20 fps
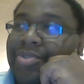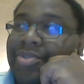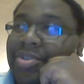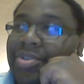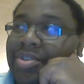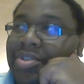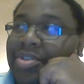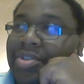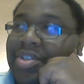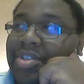
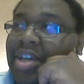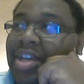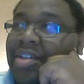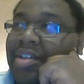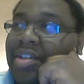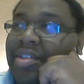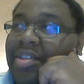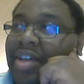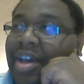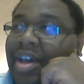to
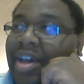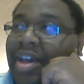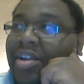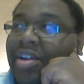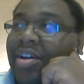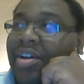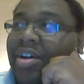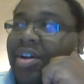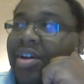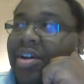say that
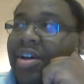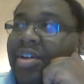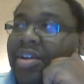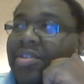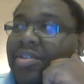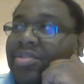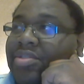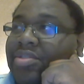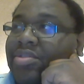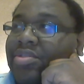
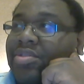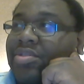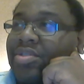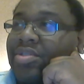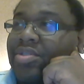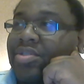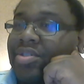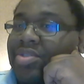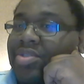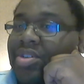uh,
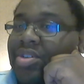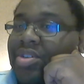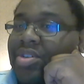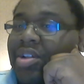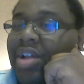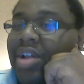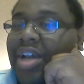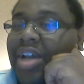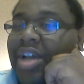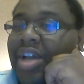there's a
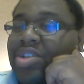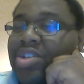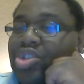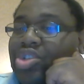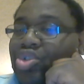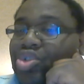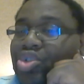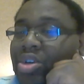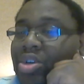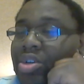class
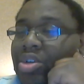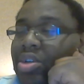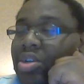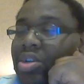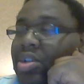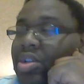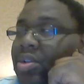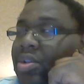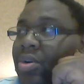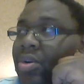
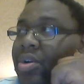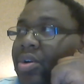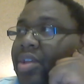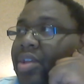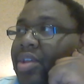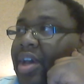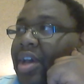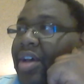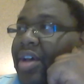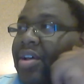struggle
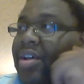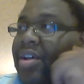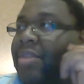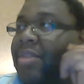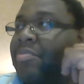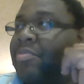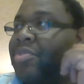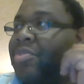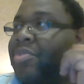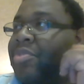or
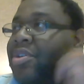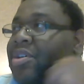that um,